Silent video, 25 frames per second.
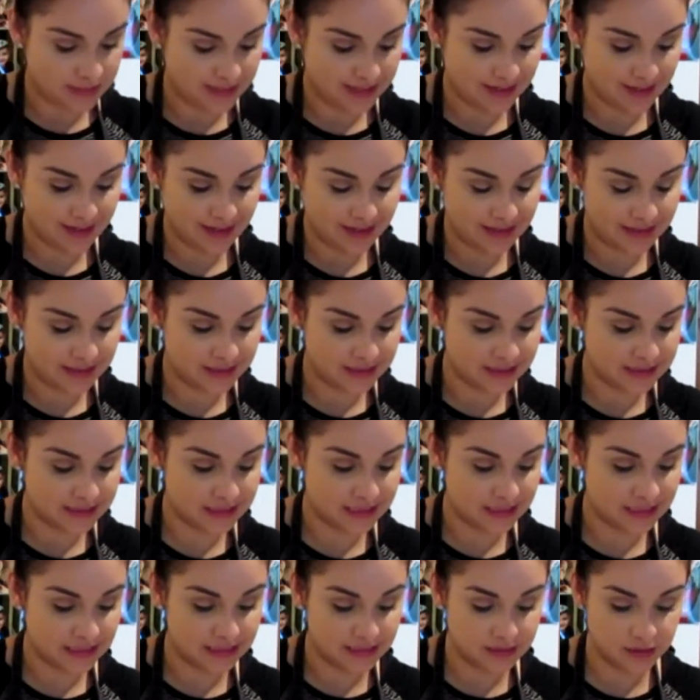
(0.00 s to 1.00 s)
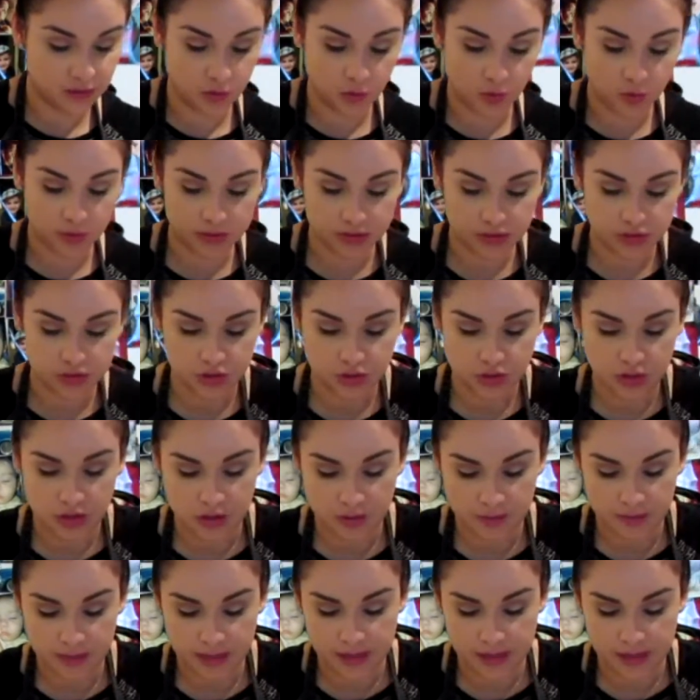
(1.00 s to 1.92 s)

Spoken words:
because it is going to come